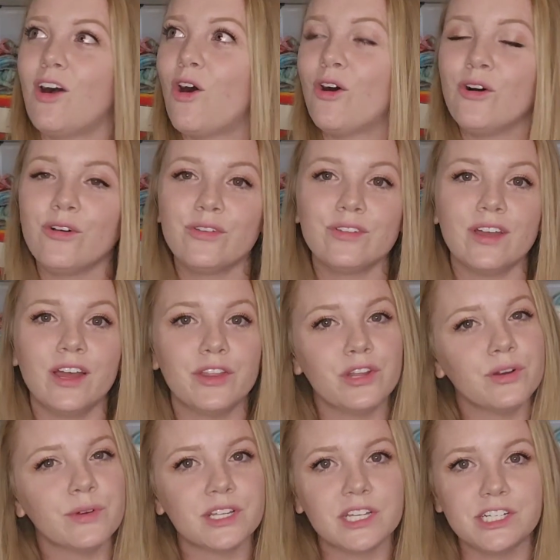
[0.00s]
all
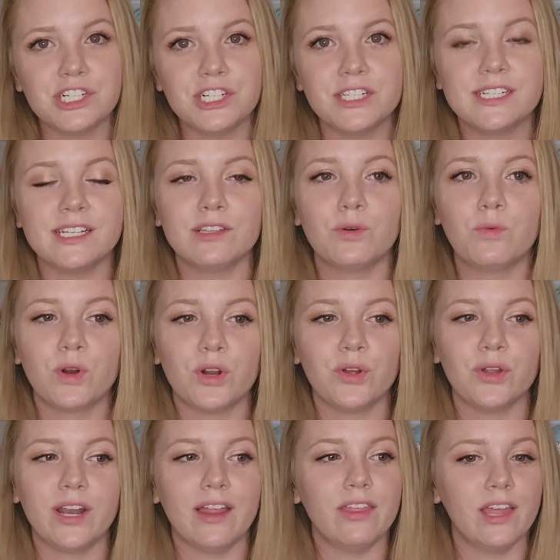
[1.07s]
other religions in the
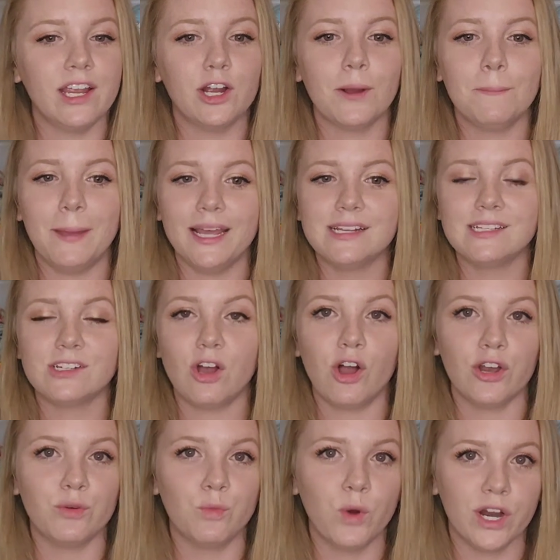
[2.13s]
world, I think, are based
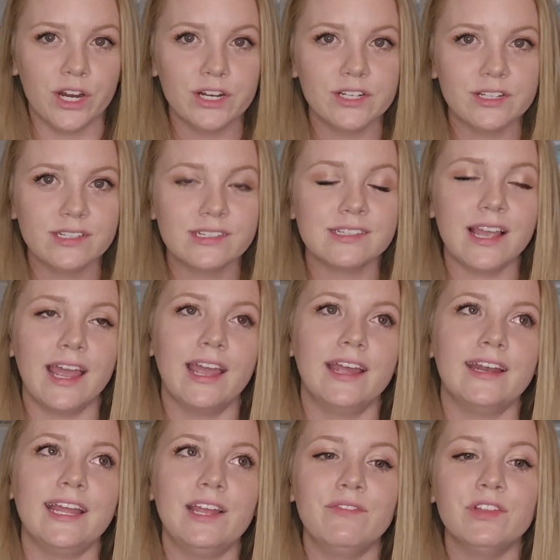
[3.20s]
on works,
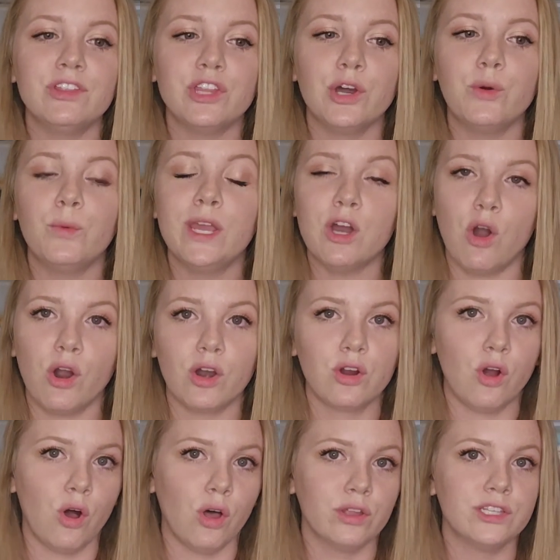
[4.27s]
and even though we are
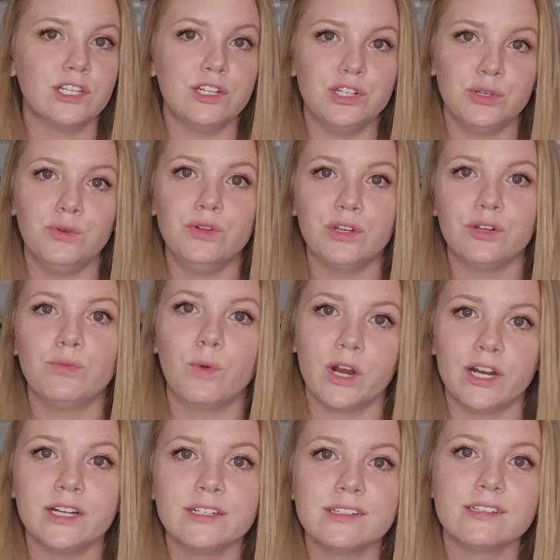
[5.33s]
called to do good
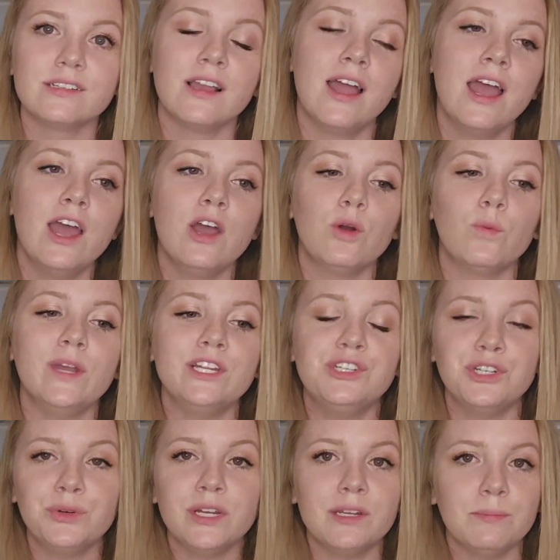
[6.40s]
works, we
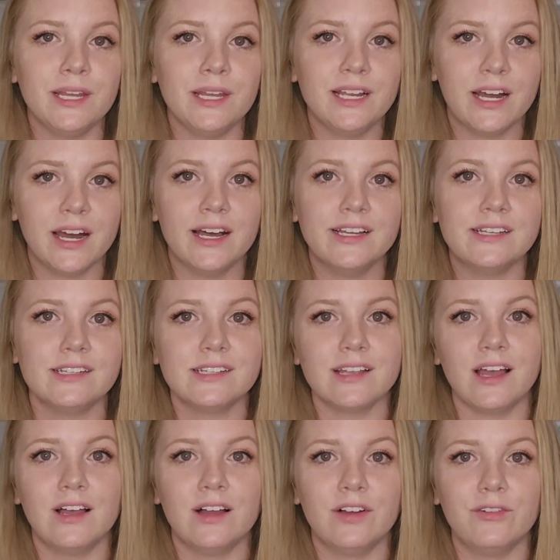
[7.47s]
do because
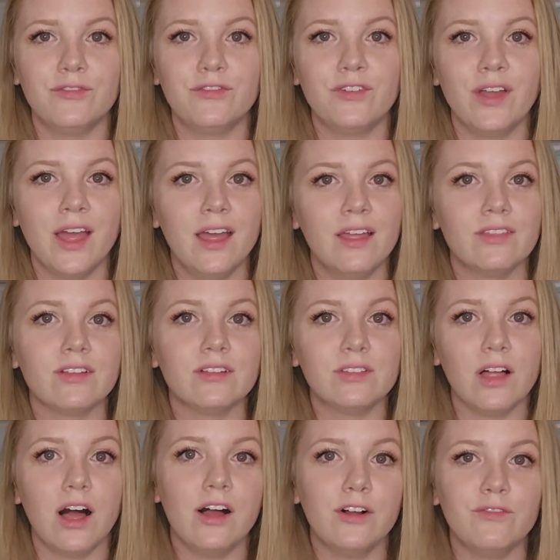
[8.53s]
of the
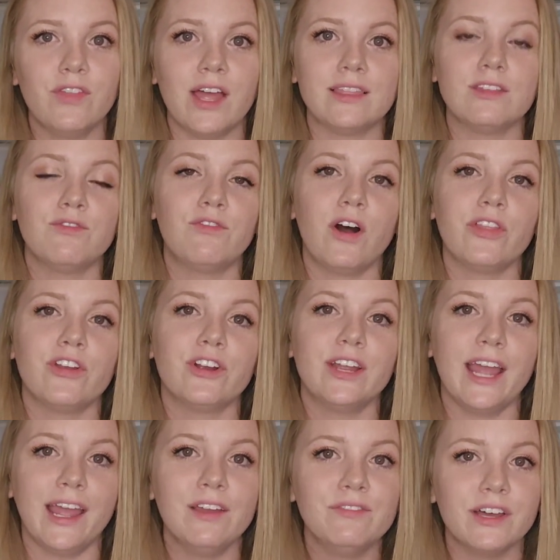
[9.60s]
love that the Father
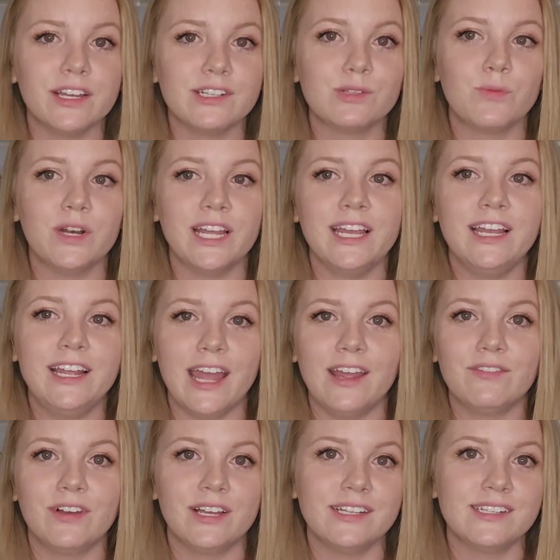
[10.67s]
gave us when he
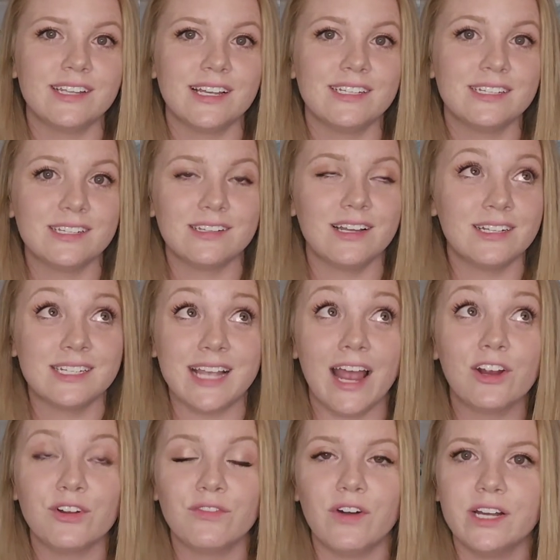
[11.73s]
gave us a
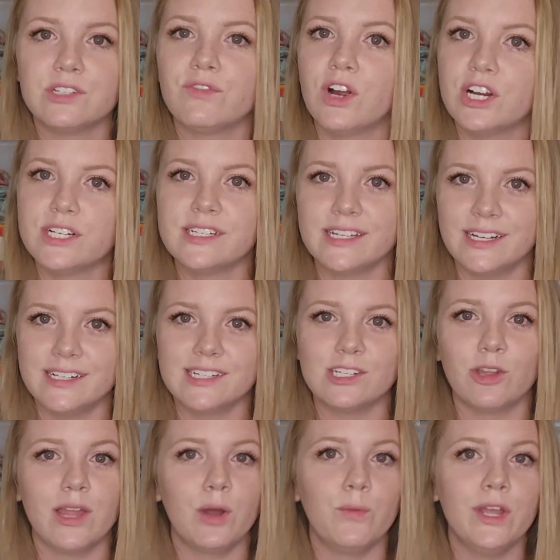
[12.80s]
sacrifice for our sins
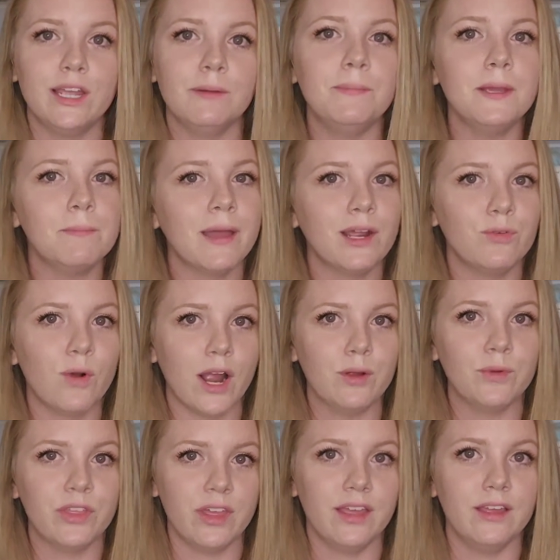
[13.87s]
so that we could be made
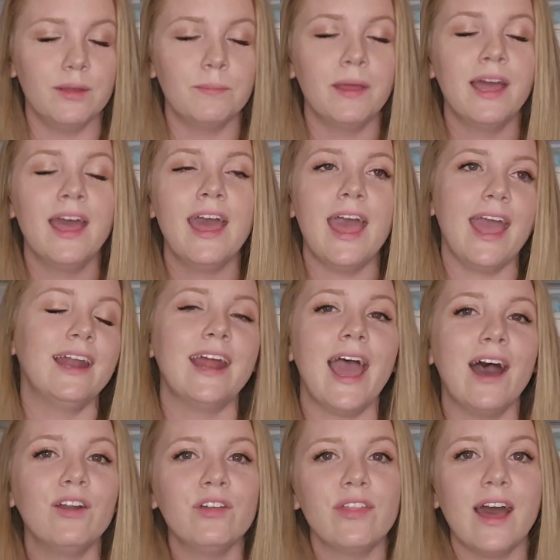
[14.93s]
right with him. And
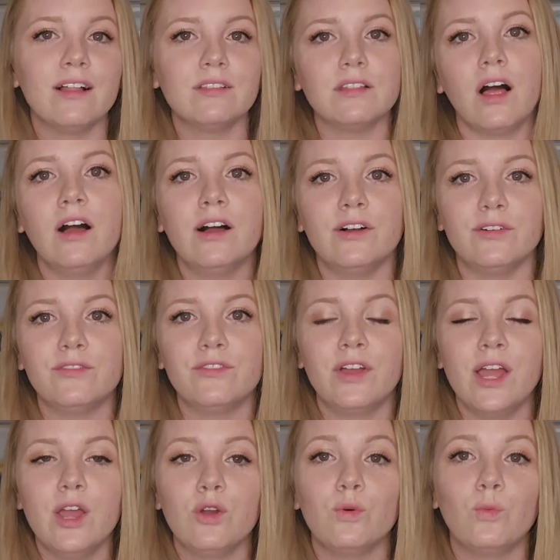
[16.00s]
out of that love,
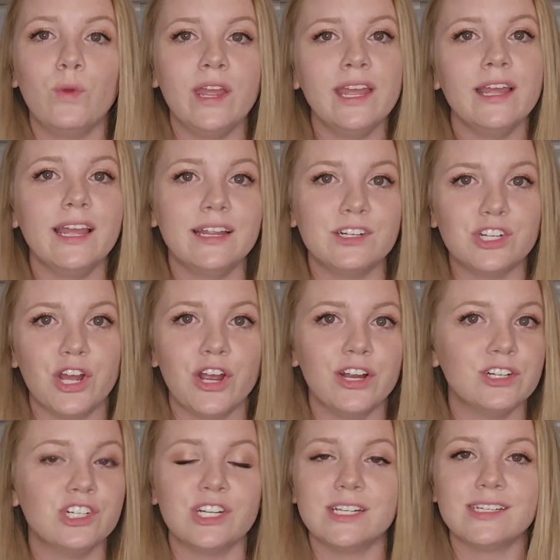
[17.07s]
we in
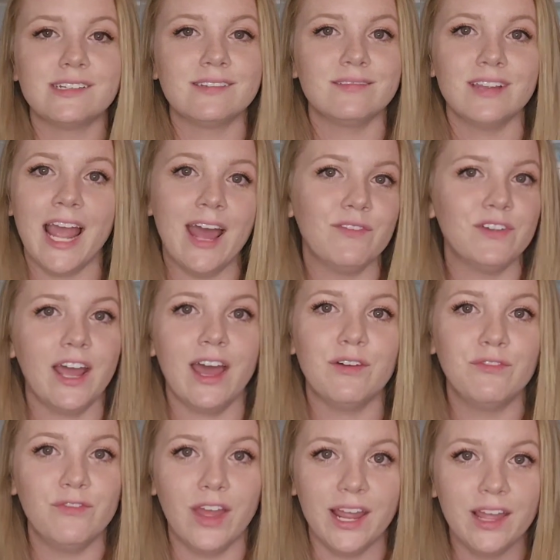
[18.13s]
turn just have to
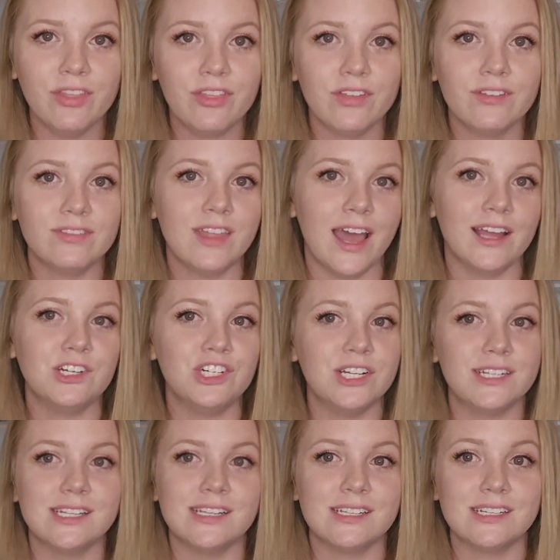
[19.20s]
have faith that
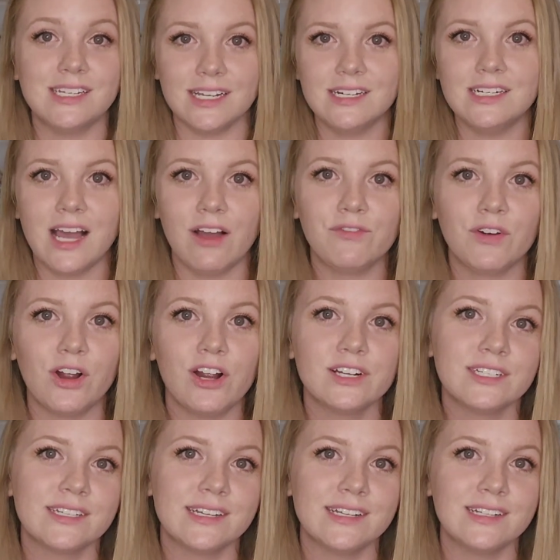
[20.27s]
Jesus did die for
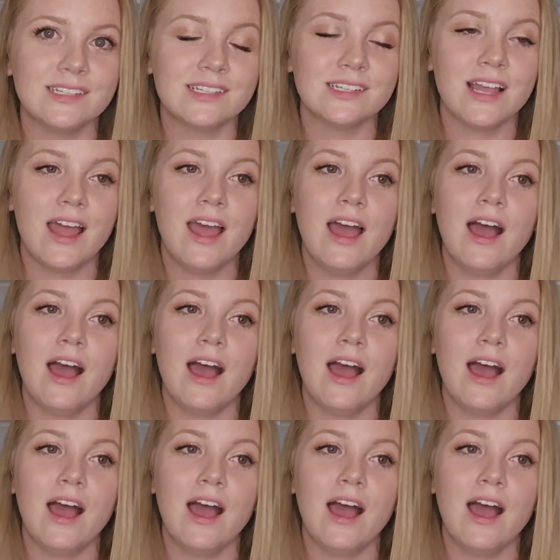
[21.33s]
our sins,